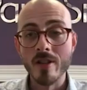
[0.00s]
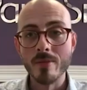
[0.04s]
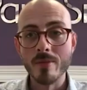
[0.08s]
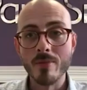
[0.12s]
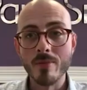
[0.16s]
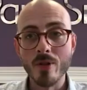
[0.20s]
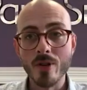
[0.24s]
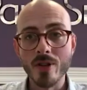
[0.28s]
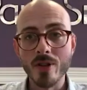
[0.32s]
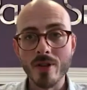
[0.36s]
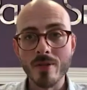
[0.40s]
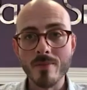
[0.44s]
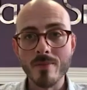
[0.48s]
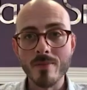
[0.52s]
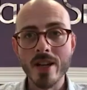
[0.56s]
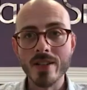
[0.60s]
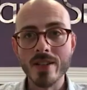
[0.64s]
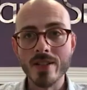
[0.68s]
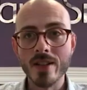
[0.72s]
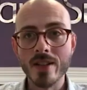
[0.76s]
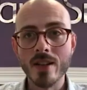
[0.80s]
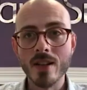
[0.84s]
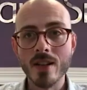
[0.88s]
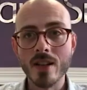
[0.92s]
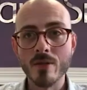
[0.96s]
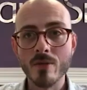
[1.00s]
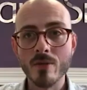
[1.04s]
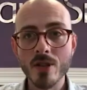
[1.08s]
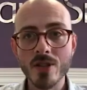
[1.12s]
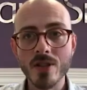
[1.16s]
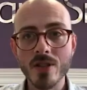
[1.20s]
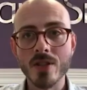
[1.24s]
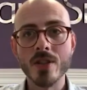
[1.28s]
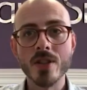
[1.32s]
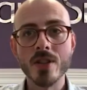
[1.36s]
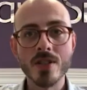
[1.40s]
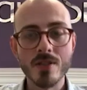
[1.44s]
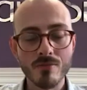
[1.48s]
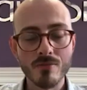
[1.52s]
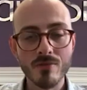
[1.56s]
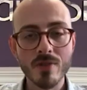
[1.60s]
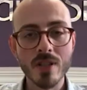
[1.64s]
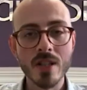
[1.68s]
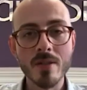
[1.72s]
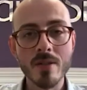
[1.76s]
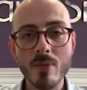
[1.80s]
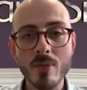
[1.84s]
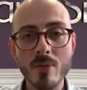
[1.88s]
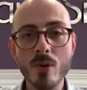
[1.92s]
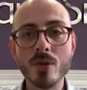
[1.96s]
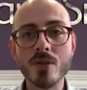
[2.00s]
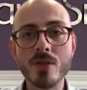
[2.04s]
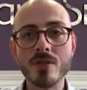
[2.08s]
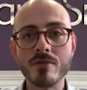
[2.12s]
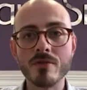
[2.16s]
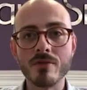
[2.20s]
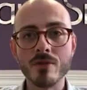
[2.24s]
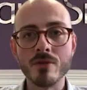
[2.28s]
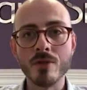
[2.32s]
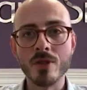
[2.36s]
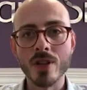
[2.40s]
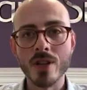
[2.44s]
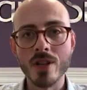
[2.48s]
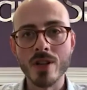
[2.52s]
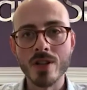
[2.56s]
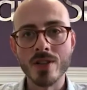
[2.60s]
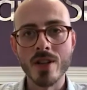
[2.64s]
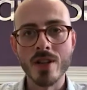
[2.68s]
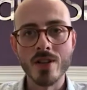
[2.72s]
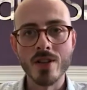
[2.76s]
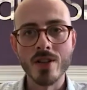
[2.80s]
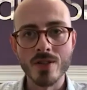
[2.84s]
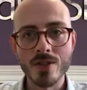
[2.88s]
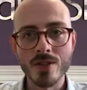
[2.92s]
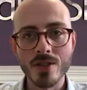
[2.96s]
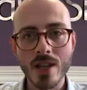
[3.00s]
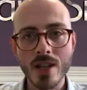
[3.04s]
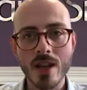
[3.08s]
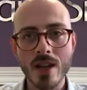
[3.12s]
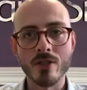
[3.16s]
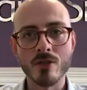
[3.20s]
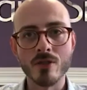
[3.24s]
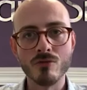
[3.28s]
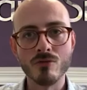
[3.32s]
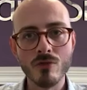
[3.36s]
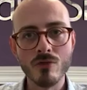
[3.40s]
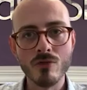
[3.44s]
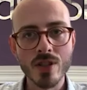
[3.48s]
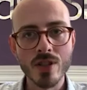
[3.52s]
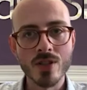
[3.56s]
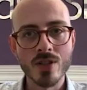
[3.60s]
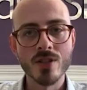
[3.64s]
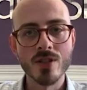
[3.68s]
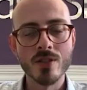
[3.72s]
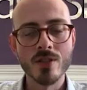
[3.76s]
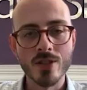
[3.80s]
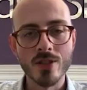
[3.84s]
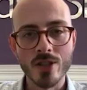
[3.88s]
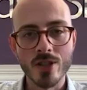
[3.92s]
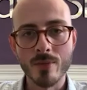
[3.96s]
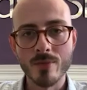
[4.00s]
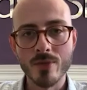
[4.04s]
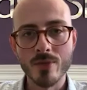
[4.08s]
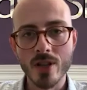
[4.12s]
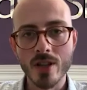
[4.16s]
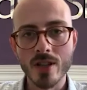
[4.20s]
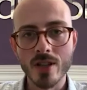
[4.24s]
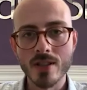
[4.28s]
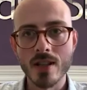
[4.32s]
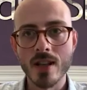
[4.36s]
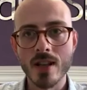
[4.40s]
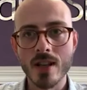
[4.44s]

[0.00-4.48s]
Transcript: the point I made earlier, which is that it's really important for organisations to have a written subject